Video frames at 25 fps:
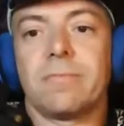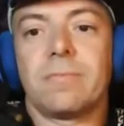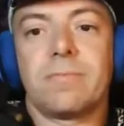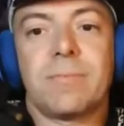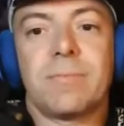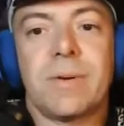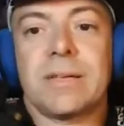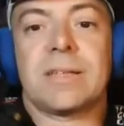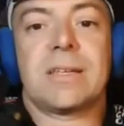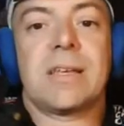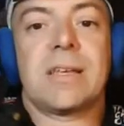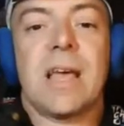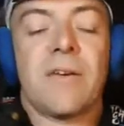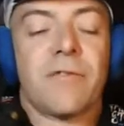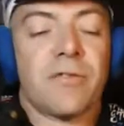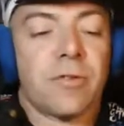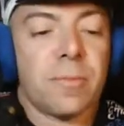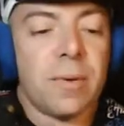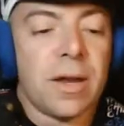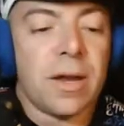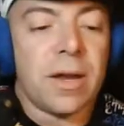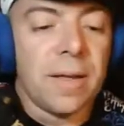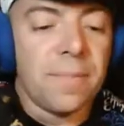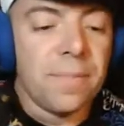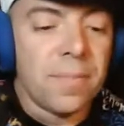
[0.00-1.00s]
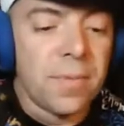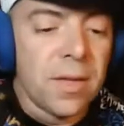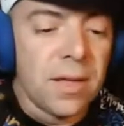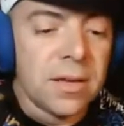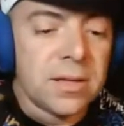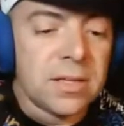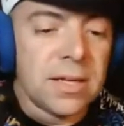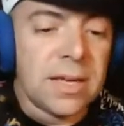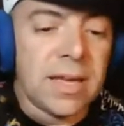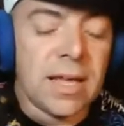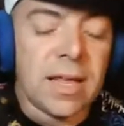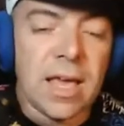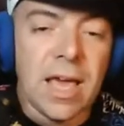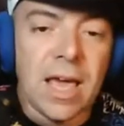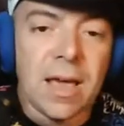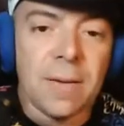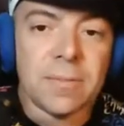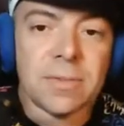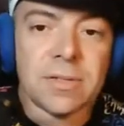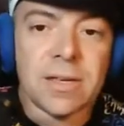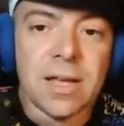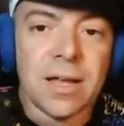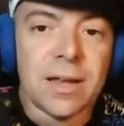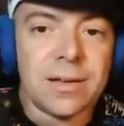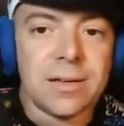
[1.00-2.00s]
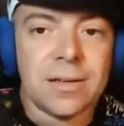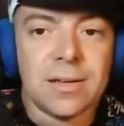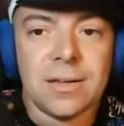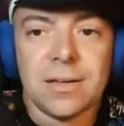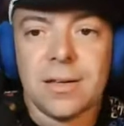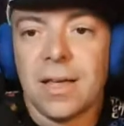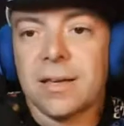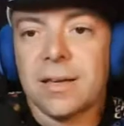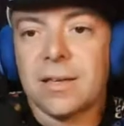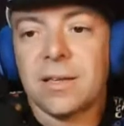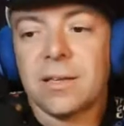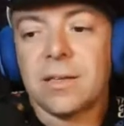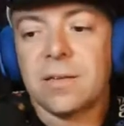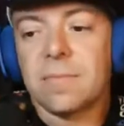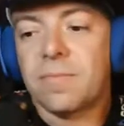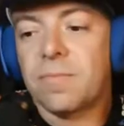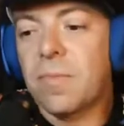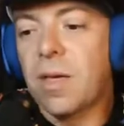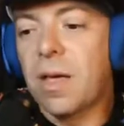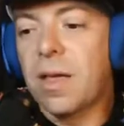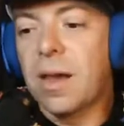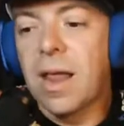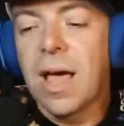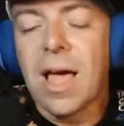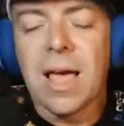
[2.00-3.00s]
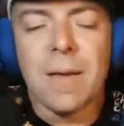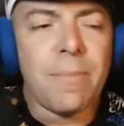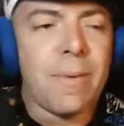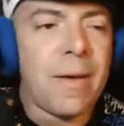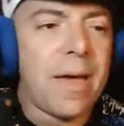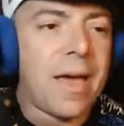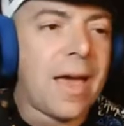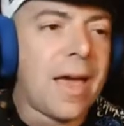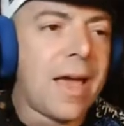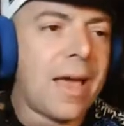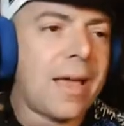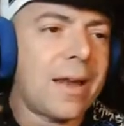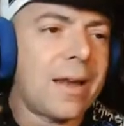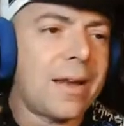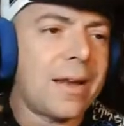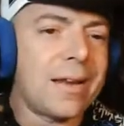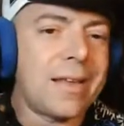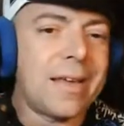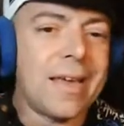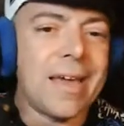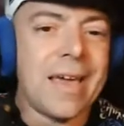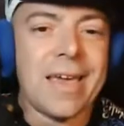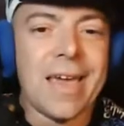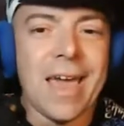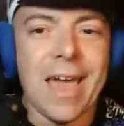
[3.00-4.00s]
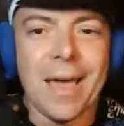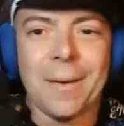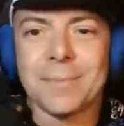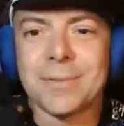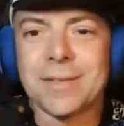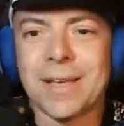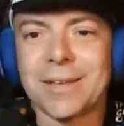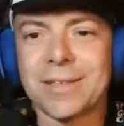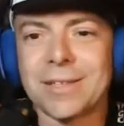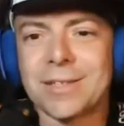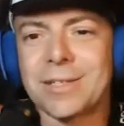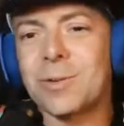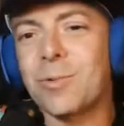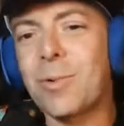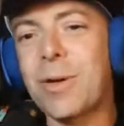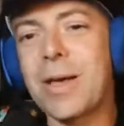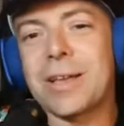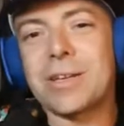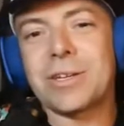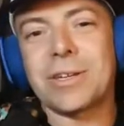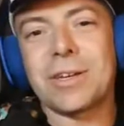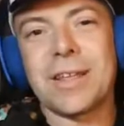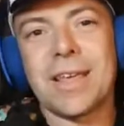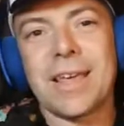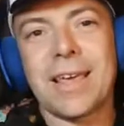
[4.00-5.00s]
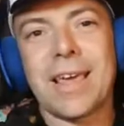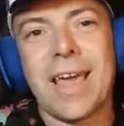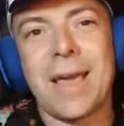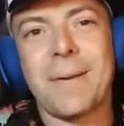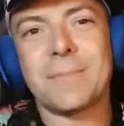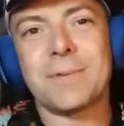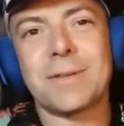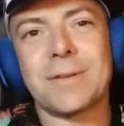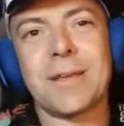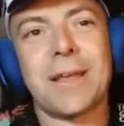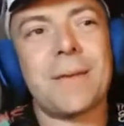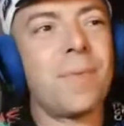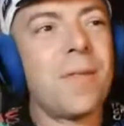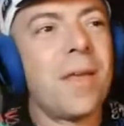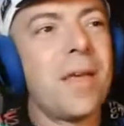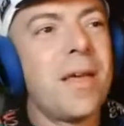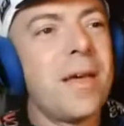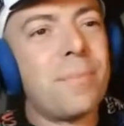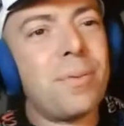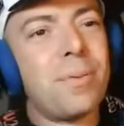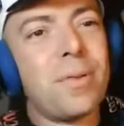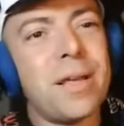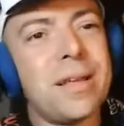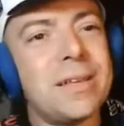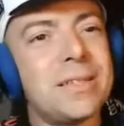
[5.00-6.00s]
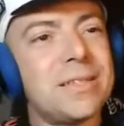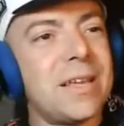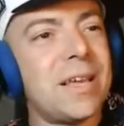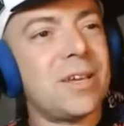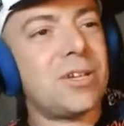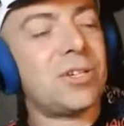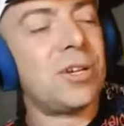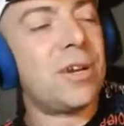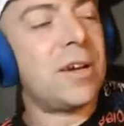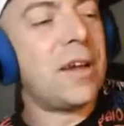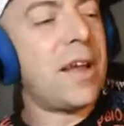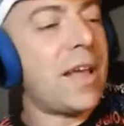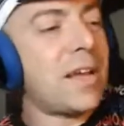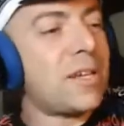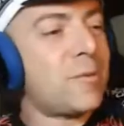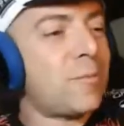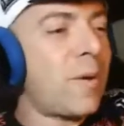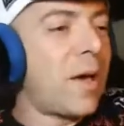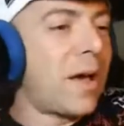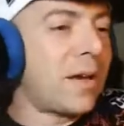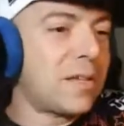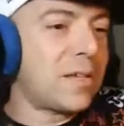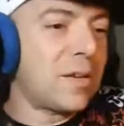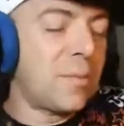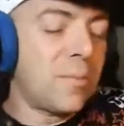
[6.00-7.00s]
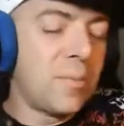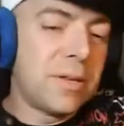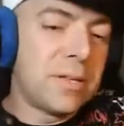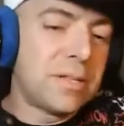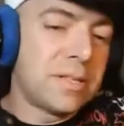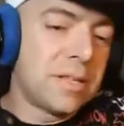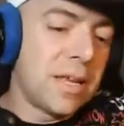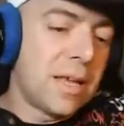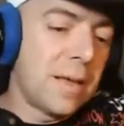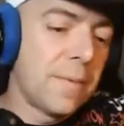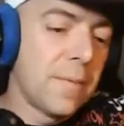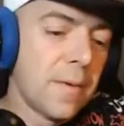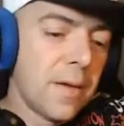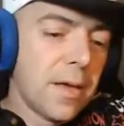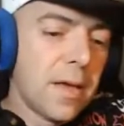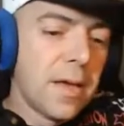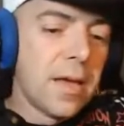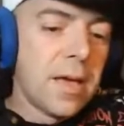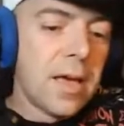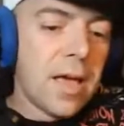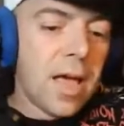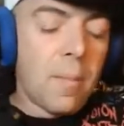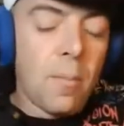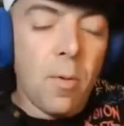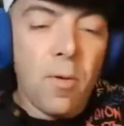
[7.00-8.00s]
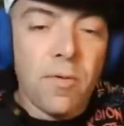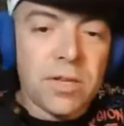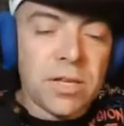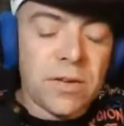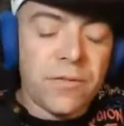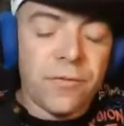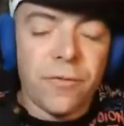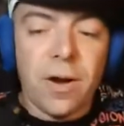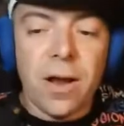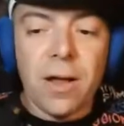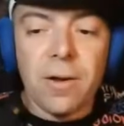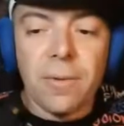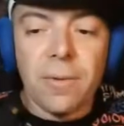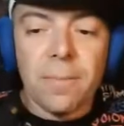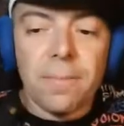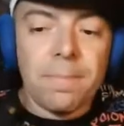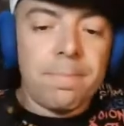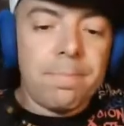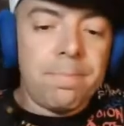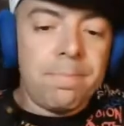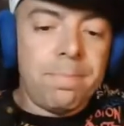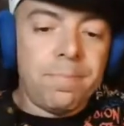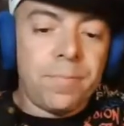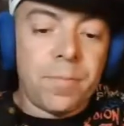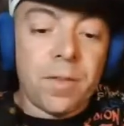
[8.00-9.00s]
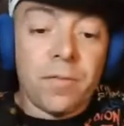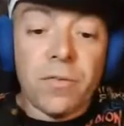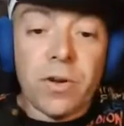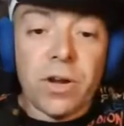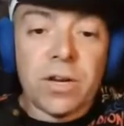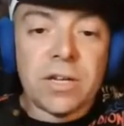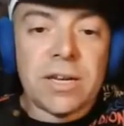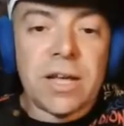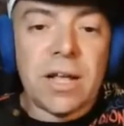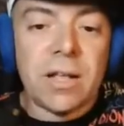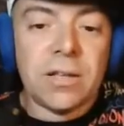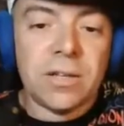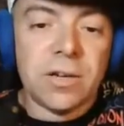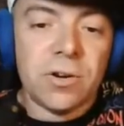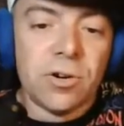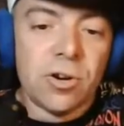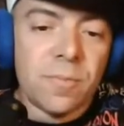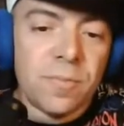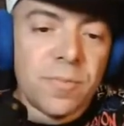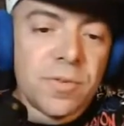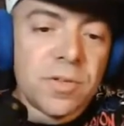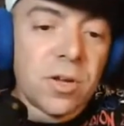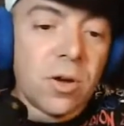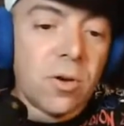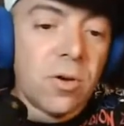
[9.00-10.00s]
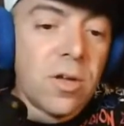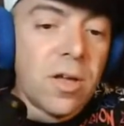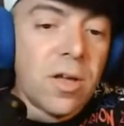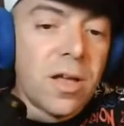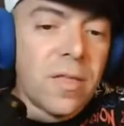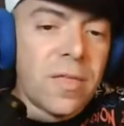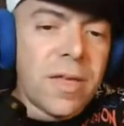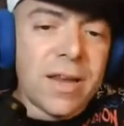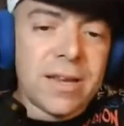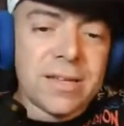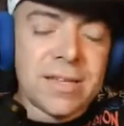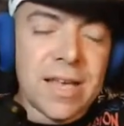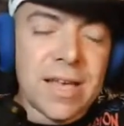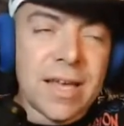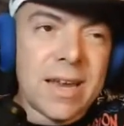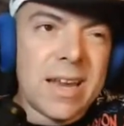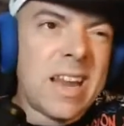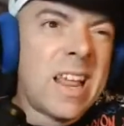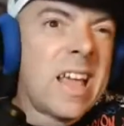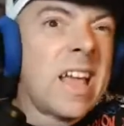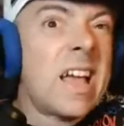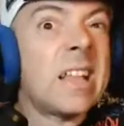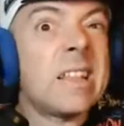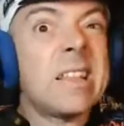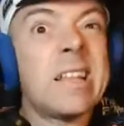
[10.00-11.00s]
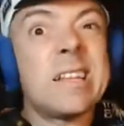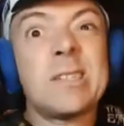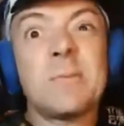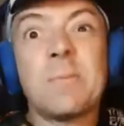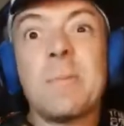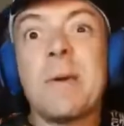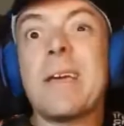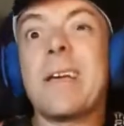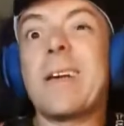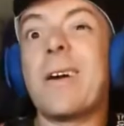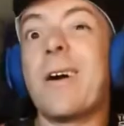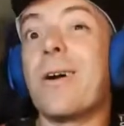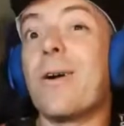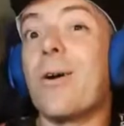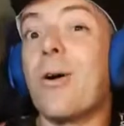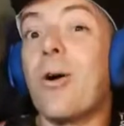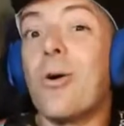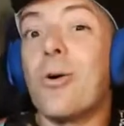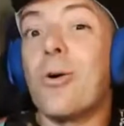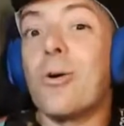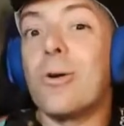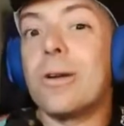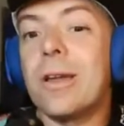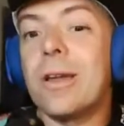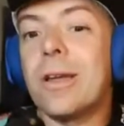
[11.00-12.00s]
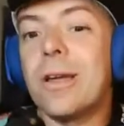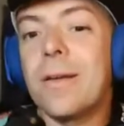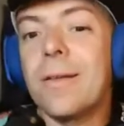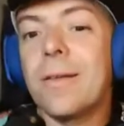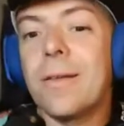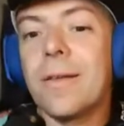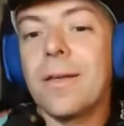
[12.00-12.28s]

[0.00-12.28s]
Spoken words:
basically everybody to get games on iPad and get games on Switch and get games on PlayStation and Xbox and PC and move stuff around. Very talented group. So they decided, let's make our own